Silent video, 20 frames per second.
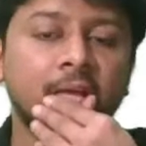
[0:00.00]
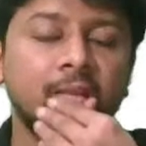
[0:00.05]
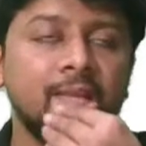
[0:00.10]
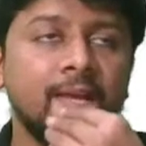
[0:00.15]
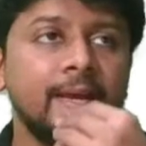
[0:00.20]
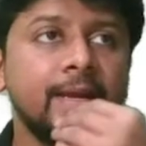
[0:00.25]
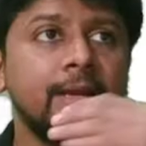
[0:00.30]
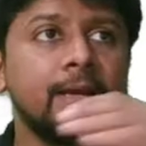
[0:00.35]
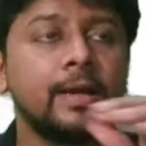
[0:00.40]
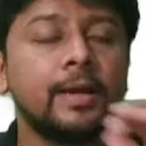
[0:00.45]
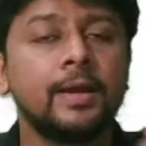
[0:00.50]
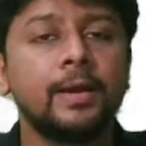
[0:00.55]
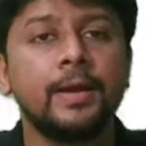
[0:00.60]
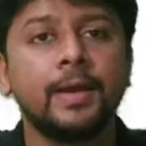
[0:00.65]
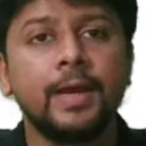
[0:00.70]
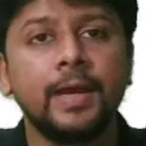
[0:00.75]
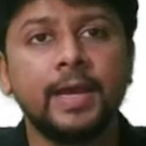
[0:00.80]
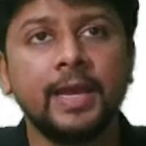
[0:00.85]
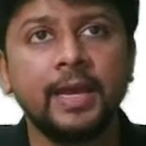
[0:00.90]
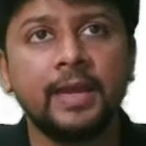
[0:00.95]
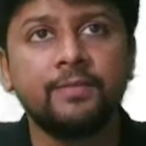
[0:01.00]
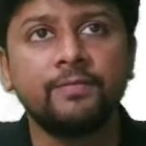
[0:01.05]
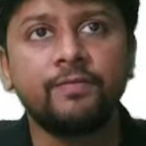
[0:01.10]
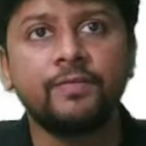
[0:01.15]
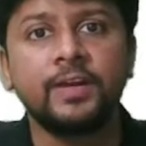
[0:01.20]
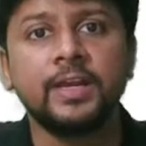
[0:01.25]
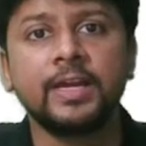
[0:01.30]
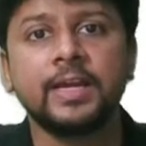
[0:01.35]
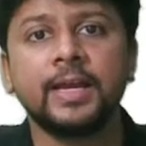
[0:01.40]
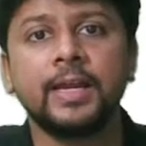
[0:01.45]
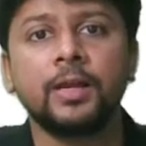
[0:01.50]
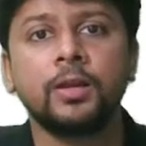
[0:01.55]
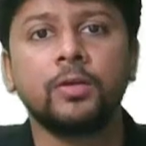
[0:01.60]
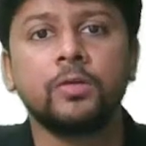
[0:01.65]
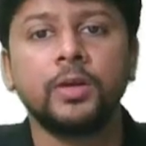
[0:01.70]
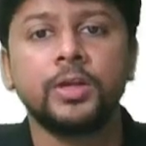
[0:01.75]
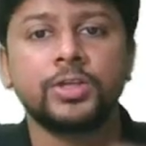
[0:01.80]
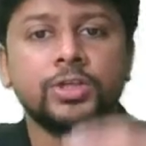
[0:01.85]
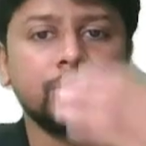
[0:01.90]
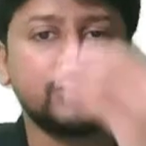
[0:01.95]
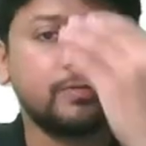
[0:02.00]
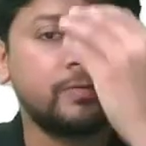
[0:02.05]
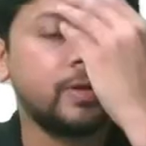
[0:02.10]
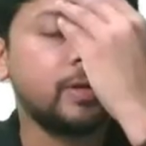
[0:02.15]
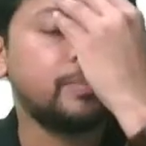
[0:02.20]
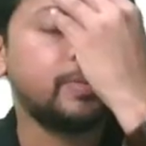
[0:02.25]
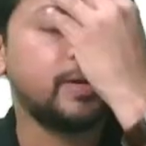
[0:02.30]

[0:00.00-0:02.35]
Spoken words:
Then every calculation will